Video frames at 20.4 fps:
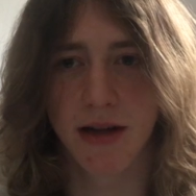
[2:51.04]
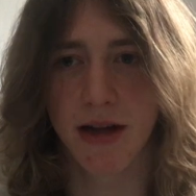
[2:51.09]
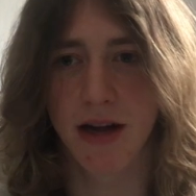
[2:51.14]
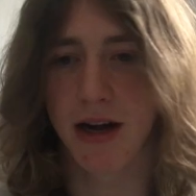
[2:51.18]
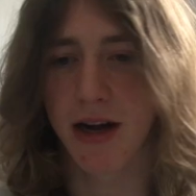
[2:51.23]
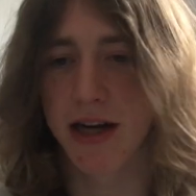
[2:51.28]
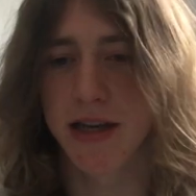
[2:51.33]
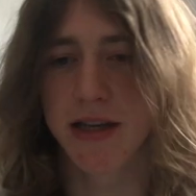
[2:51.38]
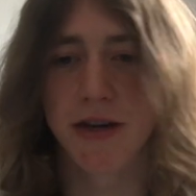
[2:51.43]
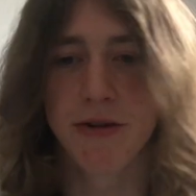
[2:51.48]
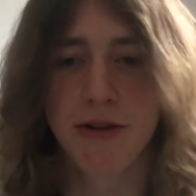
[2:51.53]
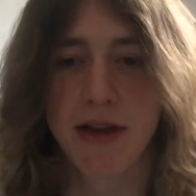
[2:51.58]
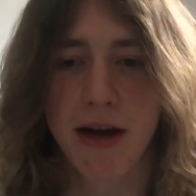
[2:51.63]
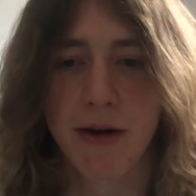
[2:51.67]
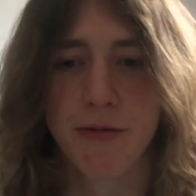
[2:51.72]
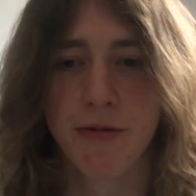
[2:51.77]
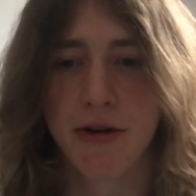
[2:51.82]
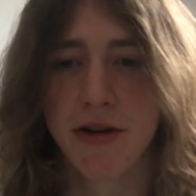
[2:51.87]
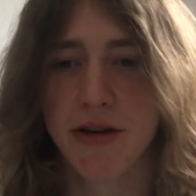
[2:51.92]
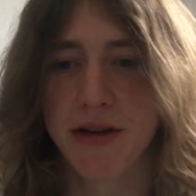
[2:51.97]
I know
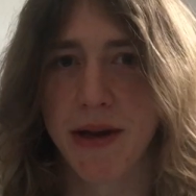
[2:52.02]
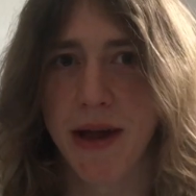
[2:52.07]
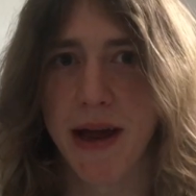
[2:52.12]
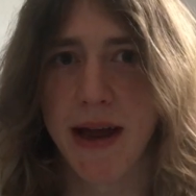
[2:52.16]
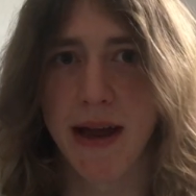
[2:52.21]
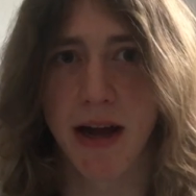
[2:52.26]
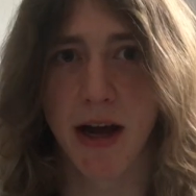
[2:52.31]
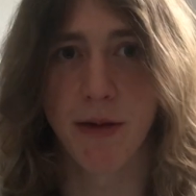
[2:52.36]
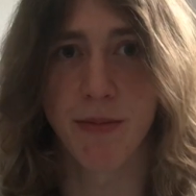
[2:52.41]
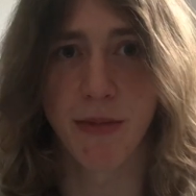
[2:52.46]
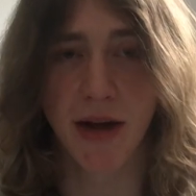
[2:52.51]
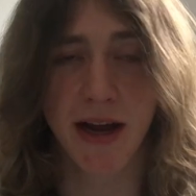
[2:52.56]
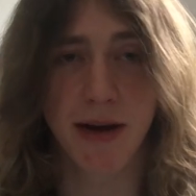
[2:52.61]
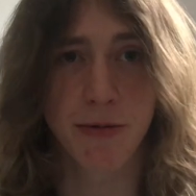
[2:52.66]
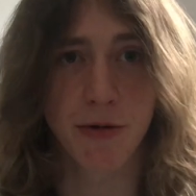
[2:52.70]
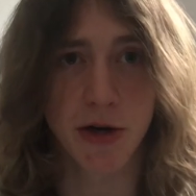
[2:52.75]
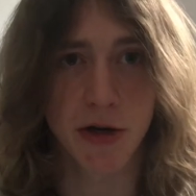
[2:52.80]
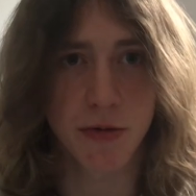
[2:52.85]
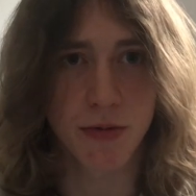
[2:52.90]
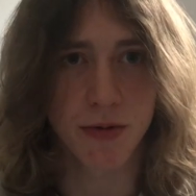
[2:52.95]
that one day I may
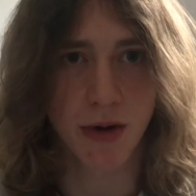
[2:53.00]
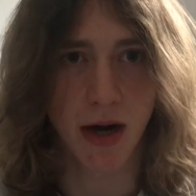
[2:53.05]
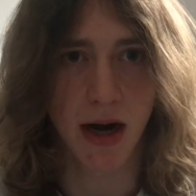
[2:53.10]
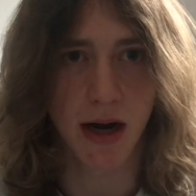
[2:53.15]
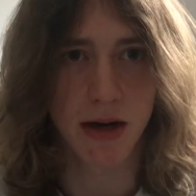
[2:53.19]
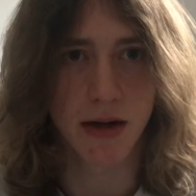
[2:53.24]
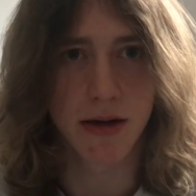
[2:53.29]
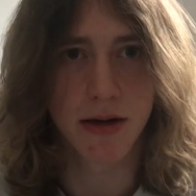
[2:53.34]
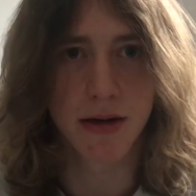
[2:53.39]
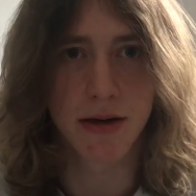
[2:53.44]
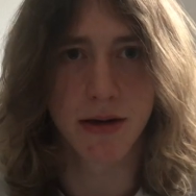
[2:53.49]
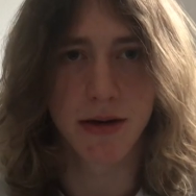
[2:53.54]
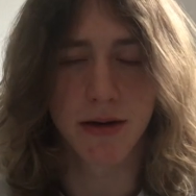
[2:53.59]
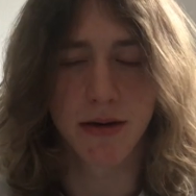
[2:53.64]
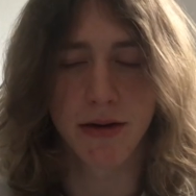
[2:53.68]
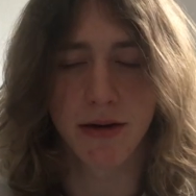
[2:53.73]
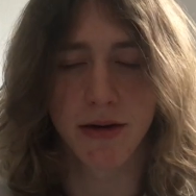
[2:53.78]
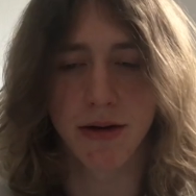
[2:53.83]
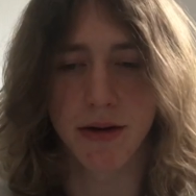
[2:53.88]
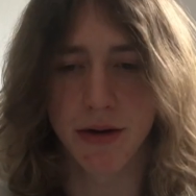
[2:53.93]
regret
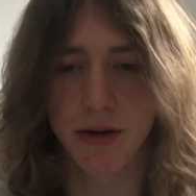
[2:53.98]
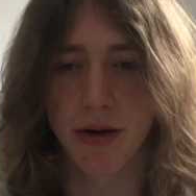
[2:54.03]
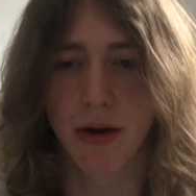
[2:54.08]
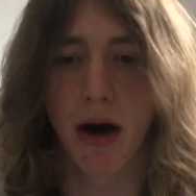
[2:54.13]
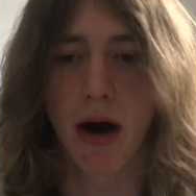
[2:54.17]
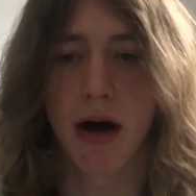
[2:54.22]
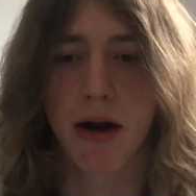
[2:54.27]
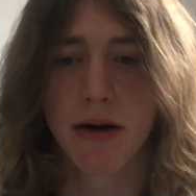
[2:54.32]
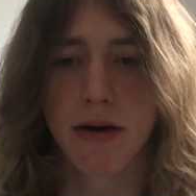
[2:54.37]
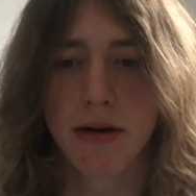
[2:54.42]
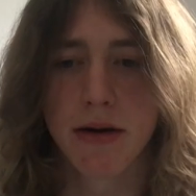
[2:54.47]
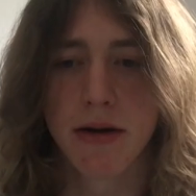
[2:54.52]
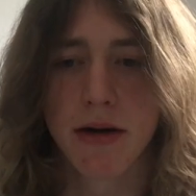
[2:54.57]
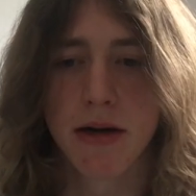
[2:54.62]
not